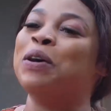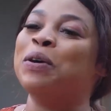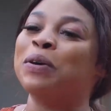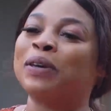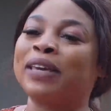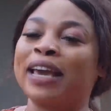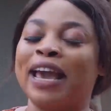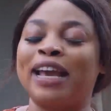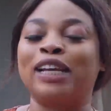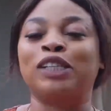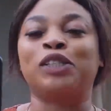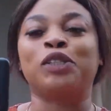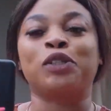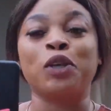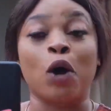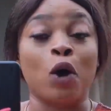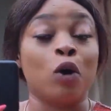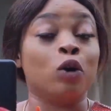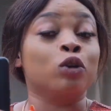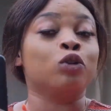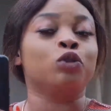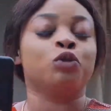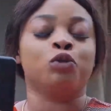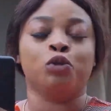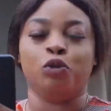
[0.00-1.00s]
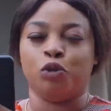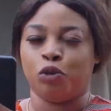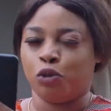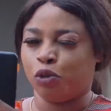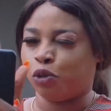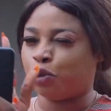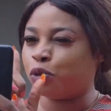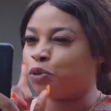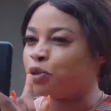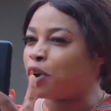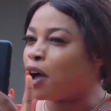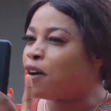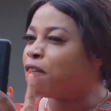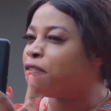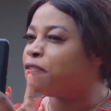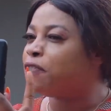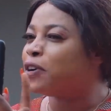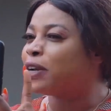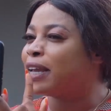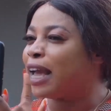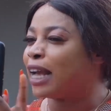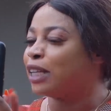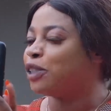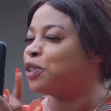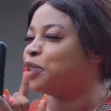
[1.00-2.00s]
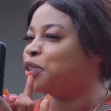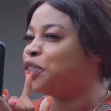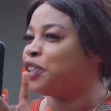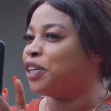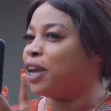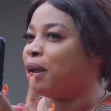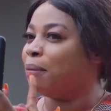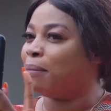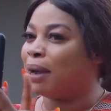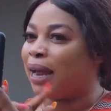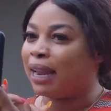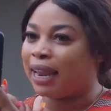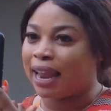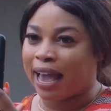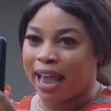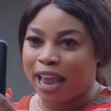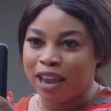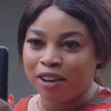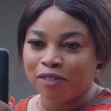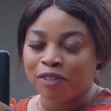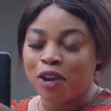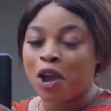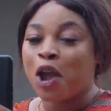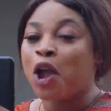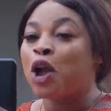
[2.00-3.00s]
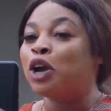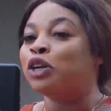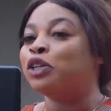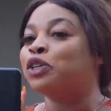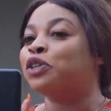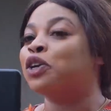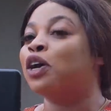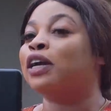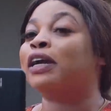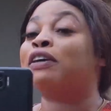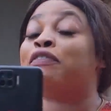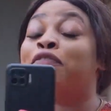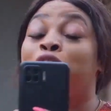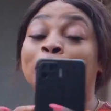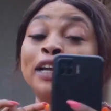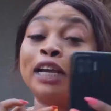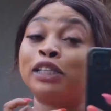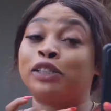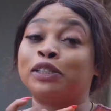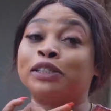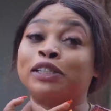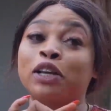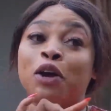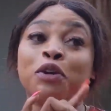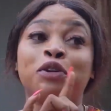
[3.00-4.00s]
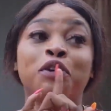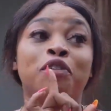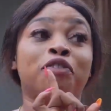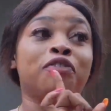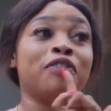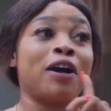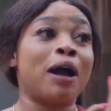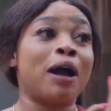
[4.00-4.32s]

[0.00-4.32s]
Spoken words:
okay, so do not forget to share my life. Do not forget to tell your